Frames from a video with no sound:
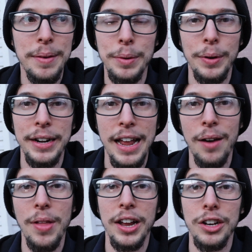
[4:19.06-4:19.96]
But right now,
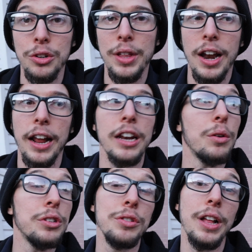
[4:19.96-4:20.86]
I'm not gonna do that. I can
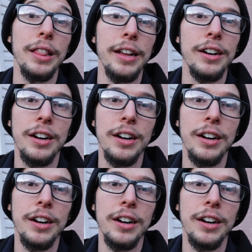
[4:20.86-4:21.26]
always do that later.